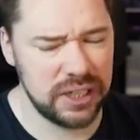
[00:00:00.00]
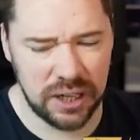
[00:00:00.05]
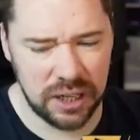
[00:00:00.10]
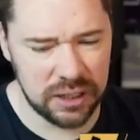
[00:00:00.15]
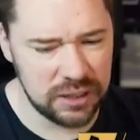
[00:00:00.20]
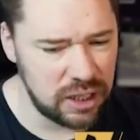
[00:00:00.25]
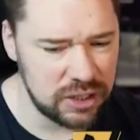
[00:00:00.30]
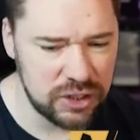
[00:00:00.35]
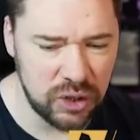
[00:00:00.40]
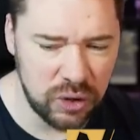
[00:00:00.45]

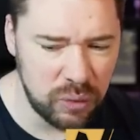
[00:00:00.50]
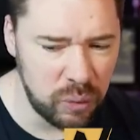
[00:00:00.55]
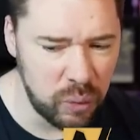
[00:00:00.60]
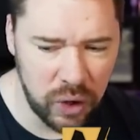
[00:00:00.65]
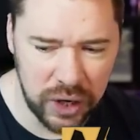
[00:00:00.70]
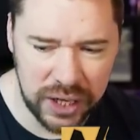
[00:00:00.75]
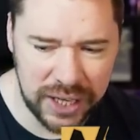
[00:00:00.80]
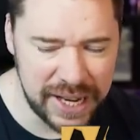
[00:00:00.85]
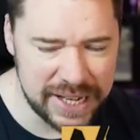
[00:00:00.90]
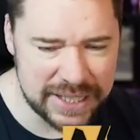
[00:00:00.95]
I don't know
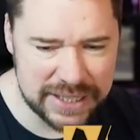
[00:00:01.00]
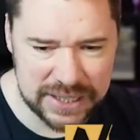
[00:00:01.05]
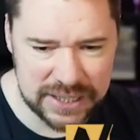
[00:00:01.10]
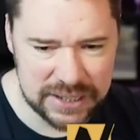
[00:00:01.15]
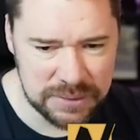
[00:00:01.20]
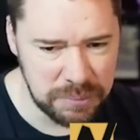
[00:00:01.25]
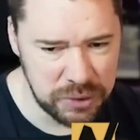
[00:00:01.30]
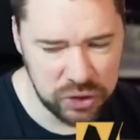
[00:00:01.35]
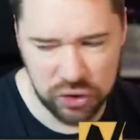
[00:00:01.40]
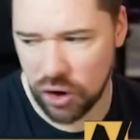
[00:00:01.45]
what EA
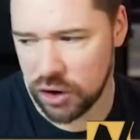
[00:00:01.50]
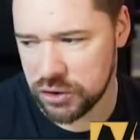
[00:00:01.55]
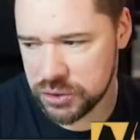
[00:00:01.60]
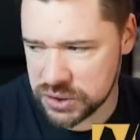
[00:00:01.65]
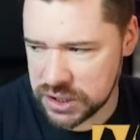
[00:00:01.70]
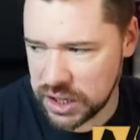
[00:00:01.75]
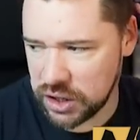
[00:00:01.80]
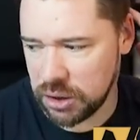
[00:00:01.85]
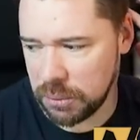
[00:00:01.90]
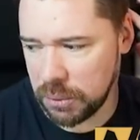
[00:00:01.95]
did, but drafts were
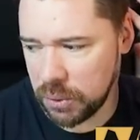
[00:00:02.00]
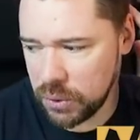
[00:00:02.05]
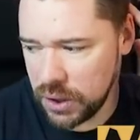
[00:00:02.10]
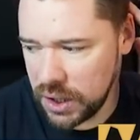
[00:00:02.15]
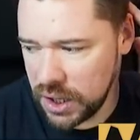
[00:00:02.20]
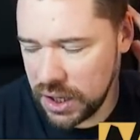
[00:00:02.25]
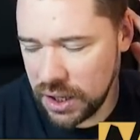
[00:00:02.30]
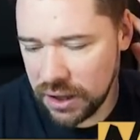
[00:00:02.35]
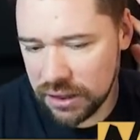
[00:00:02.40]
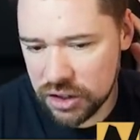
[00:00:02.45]
terrible.
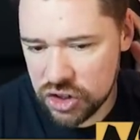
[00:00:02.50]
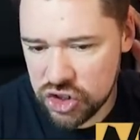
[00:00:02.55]
The